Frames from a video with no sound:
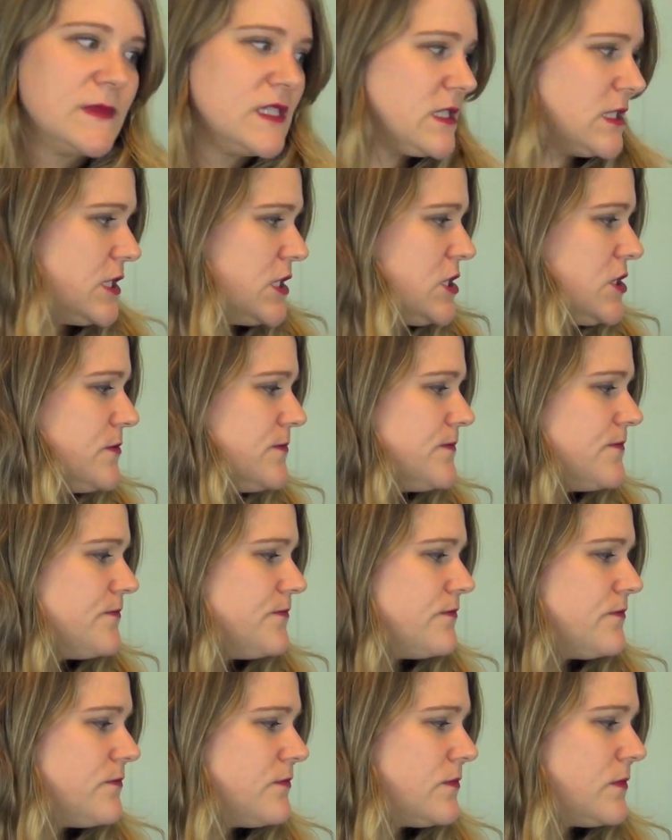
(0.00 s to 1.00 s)
there you go.
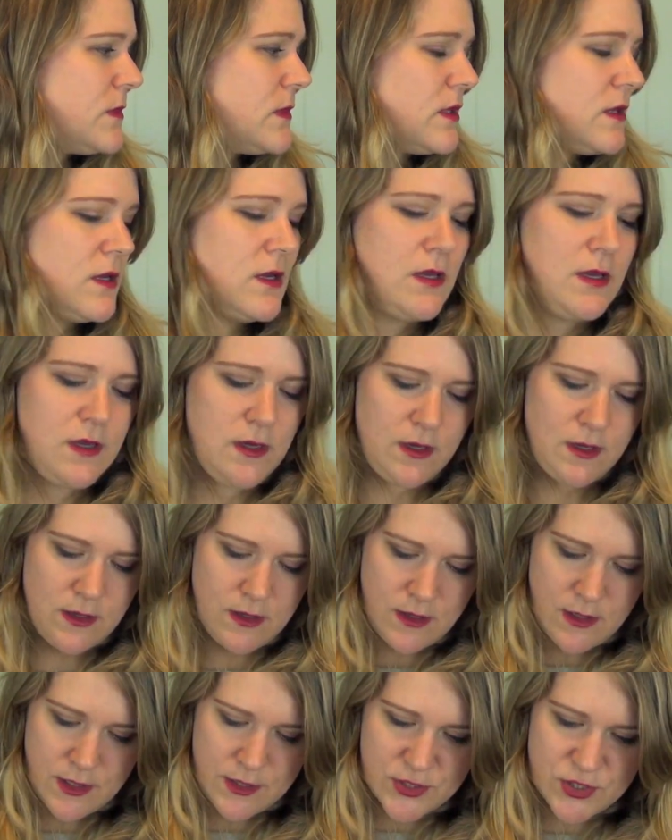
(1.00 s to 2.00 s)

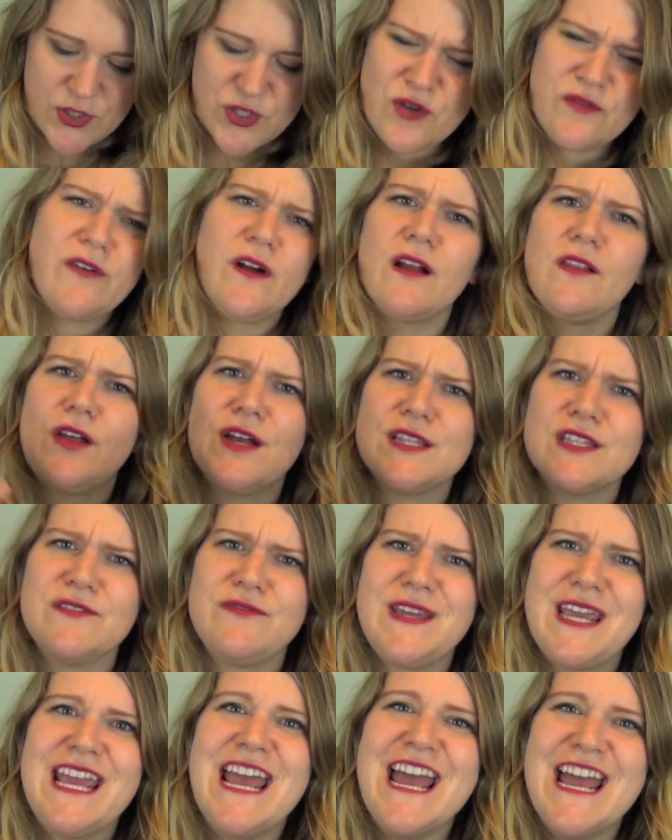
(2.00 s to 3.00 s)
So, so far lots
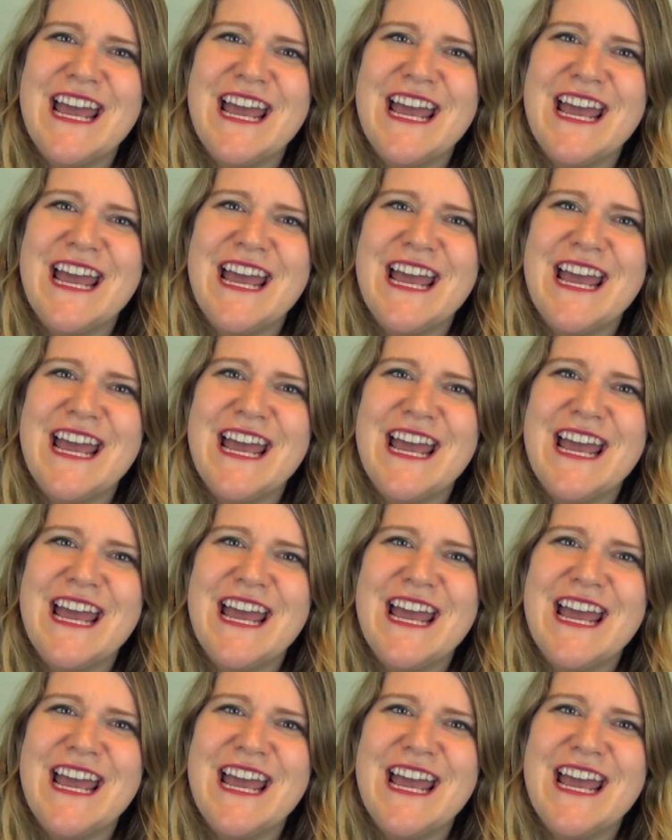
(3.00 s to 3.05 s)
of, e